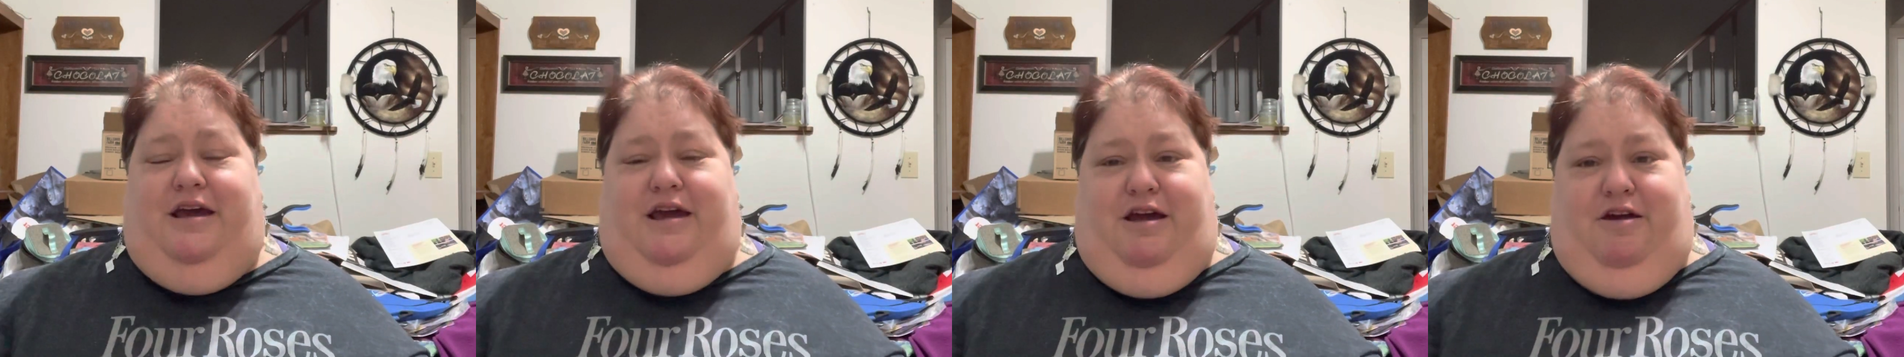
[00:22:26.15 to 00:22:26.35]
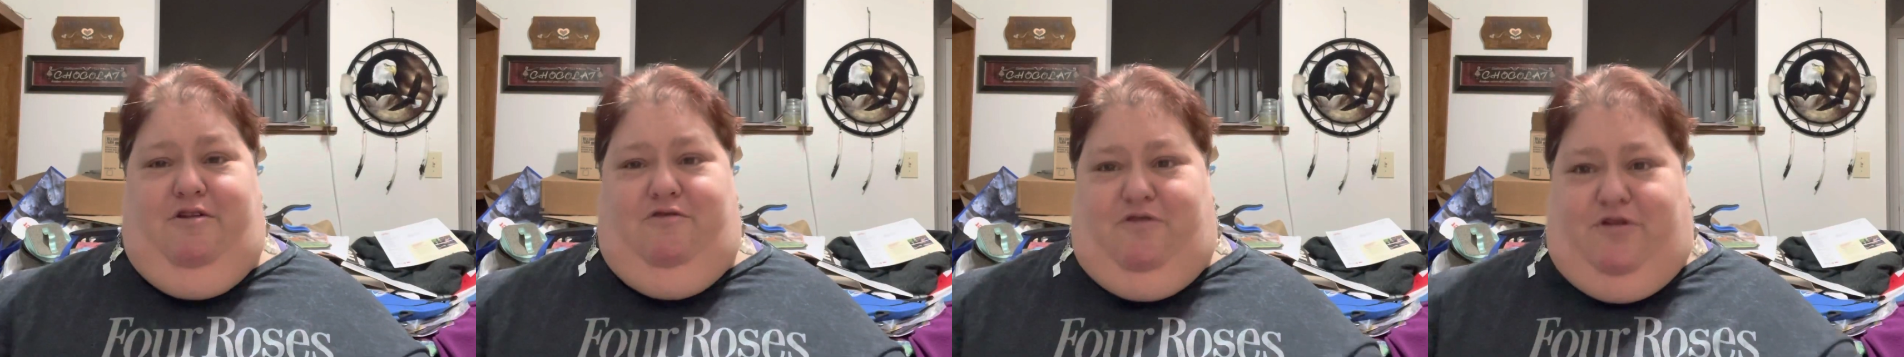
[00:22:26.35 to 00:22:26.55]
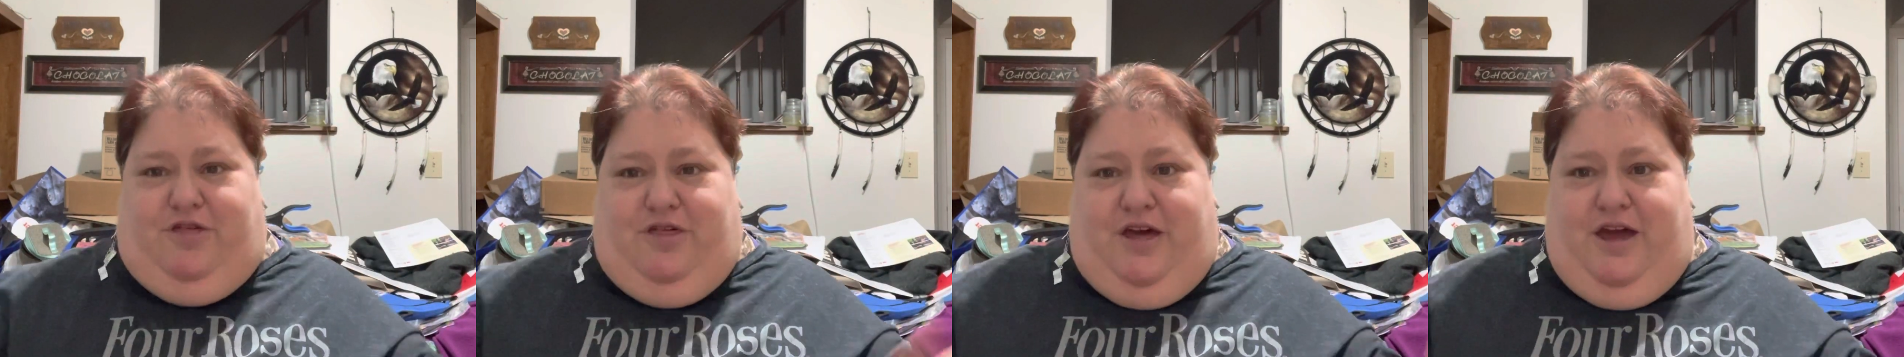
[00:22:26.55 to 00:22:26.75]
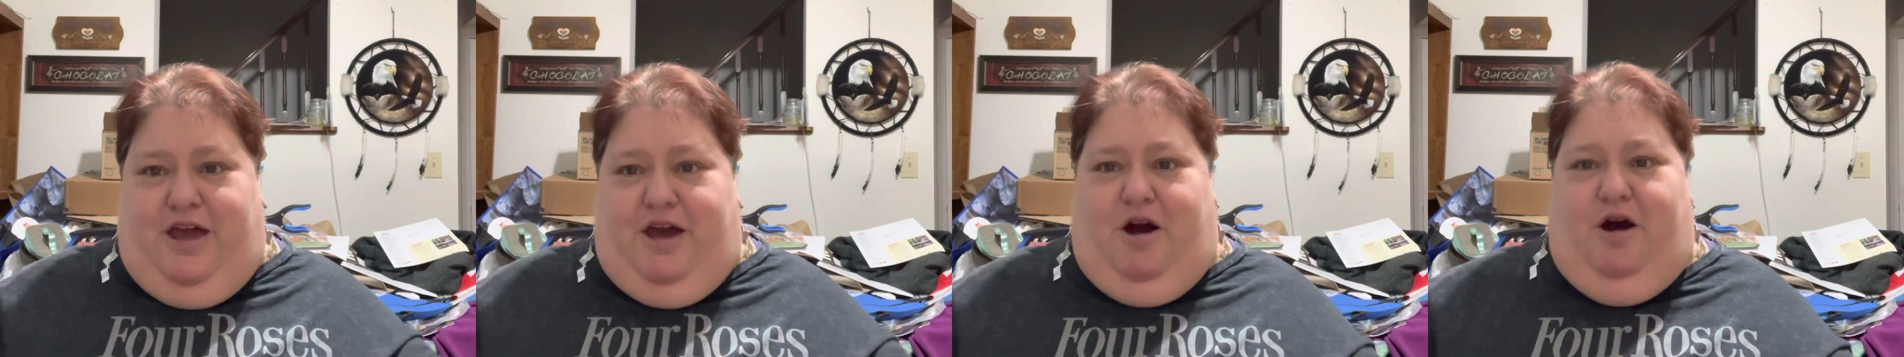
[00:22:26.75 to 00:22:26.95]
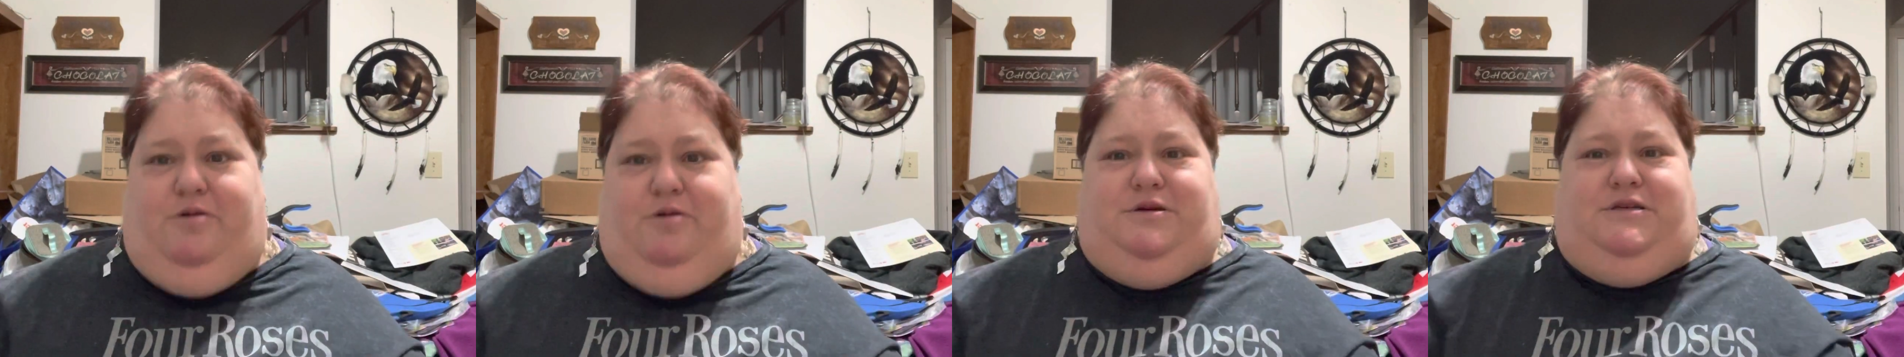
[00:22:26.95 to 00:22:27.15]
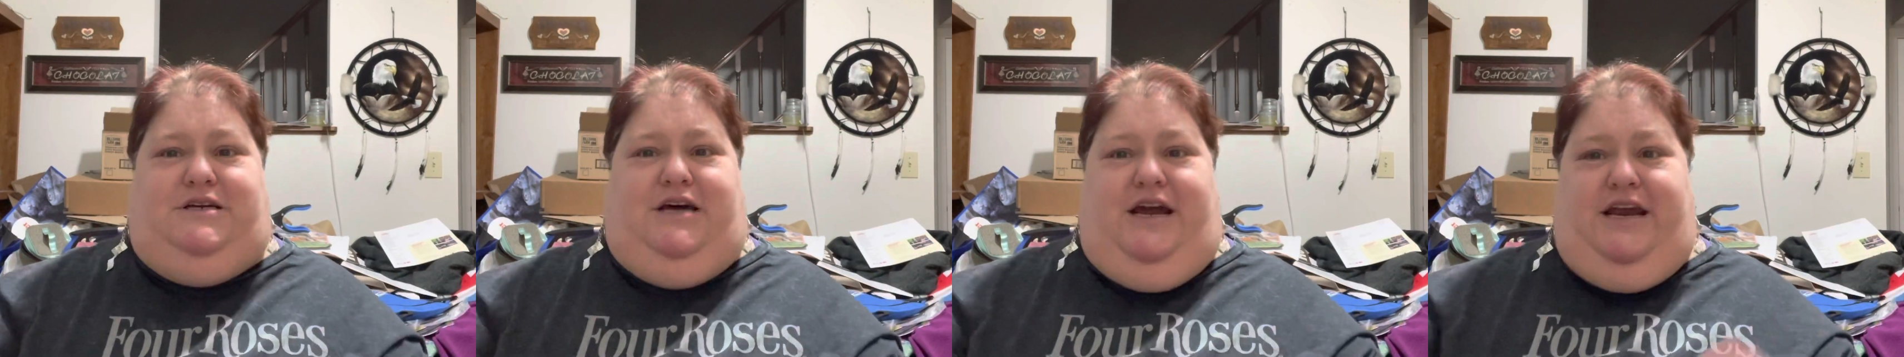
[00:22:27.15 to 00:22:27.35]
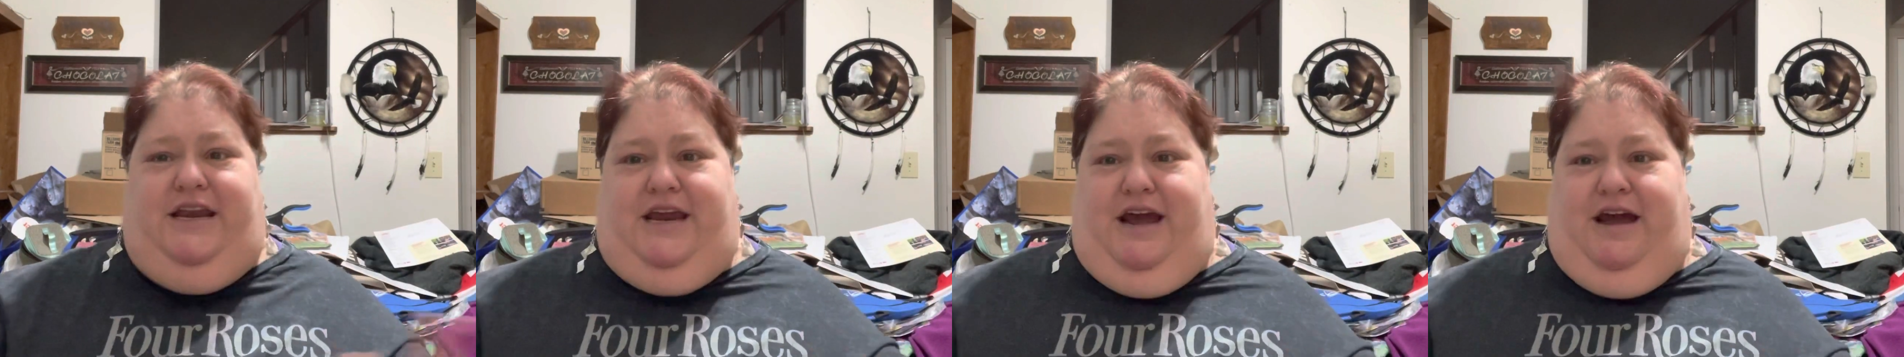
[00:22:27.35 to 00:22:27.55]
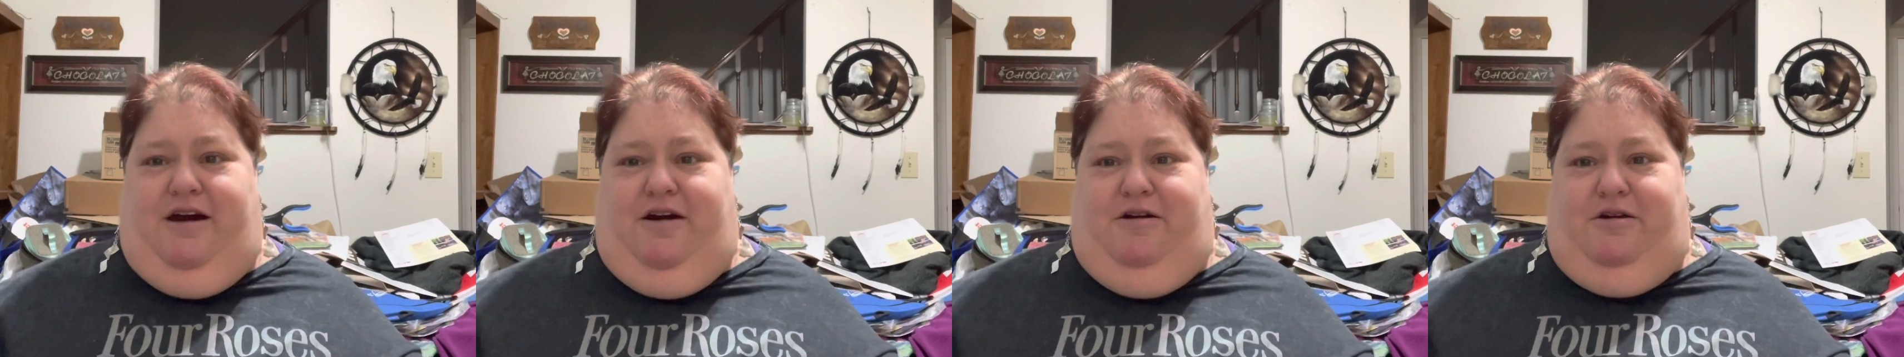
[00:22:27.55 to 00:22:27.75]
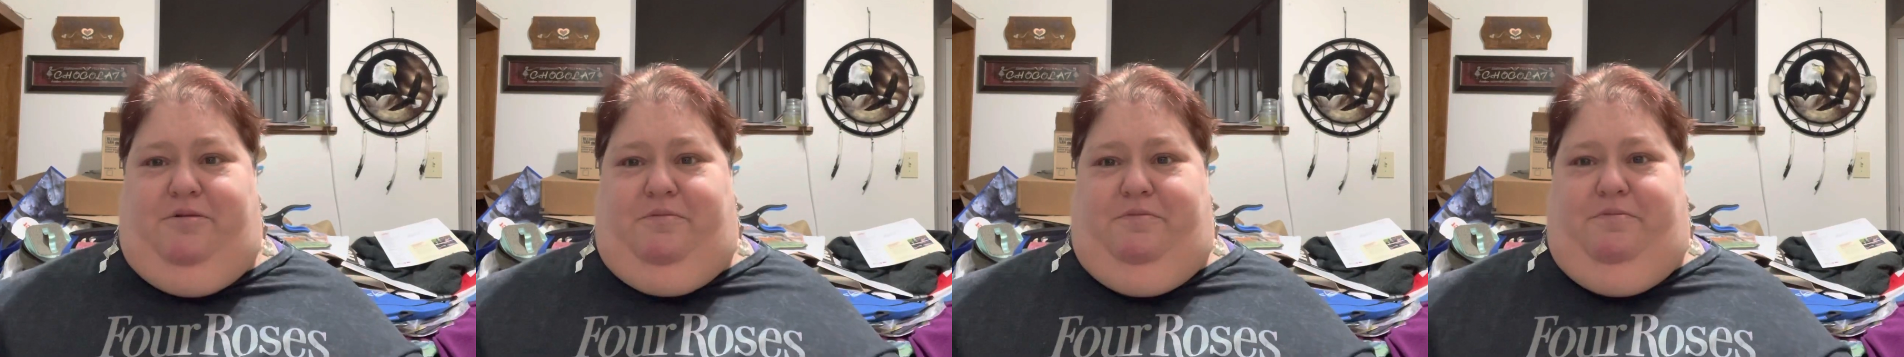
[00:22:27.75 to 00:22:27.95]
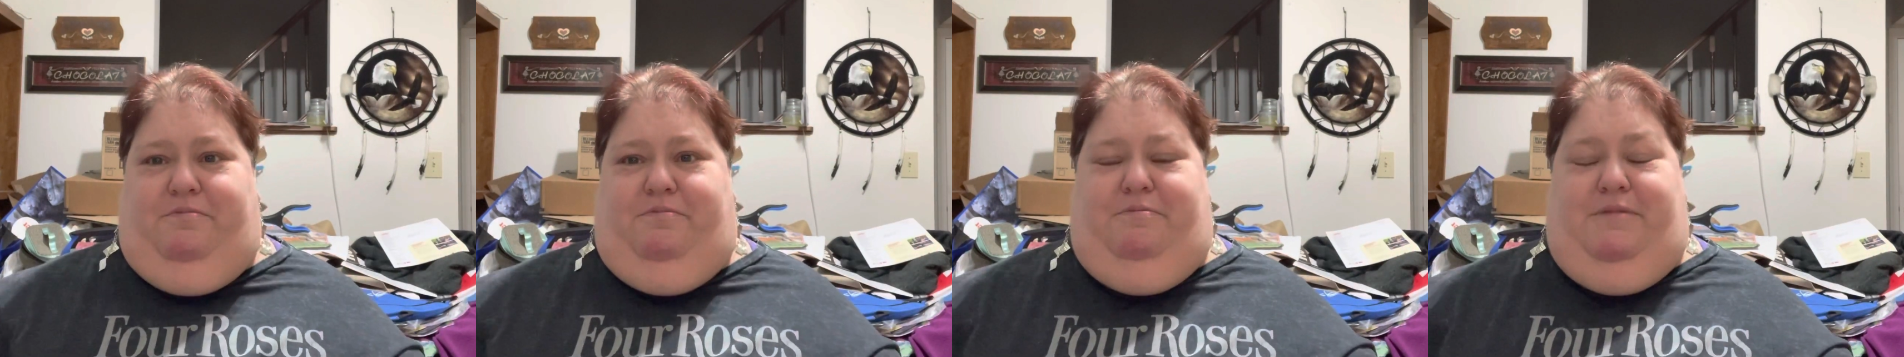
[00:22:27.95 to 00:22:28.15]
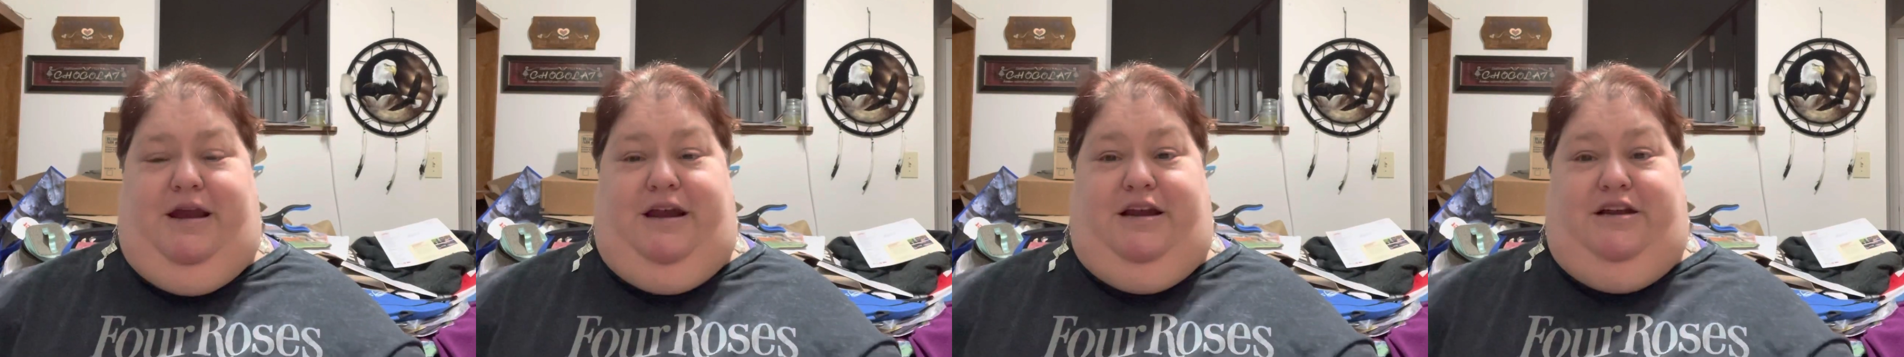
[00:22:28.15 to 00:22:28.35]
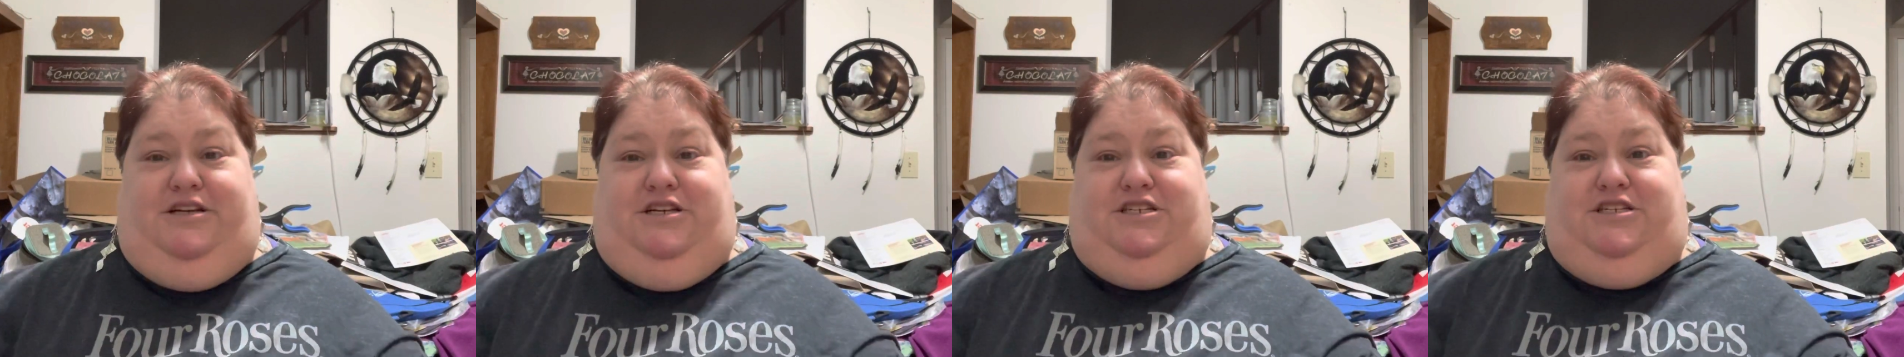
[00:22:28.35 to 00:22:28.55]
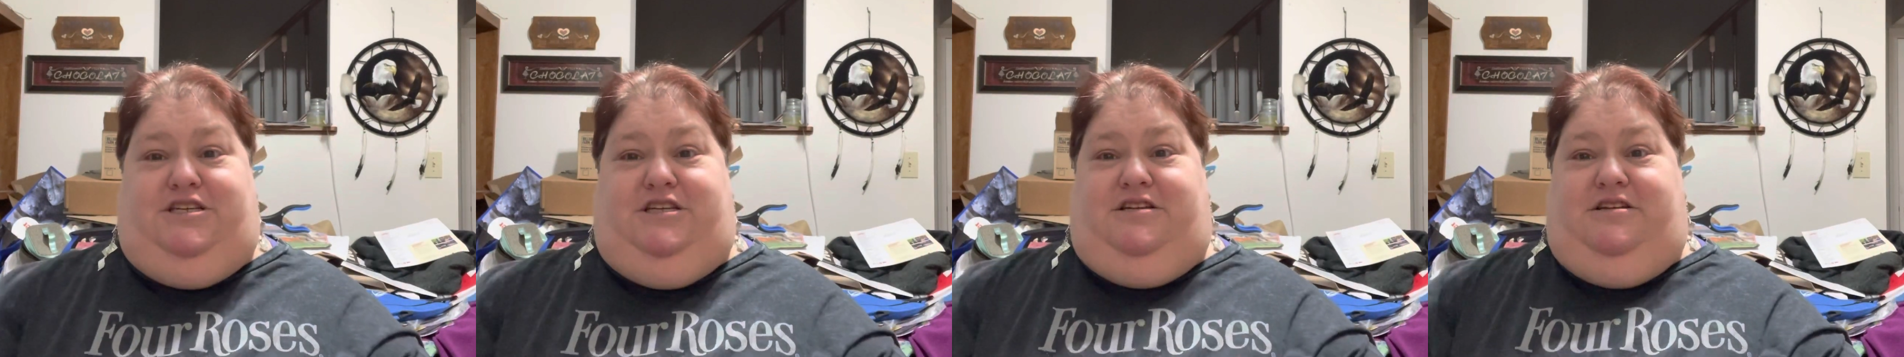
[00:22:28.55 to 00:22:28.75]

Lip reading: everything upside down and made it just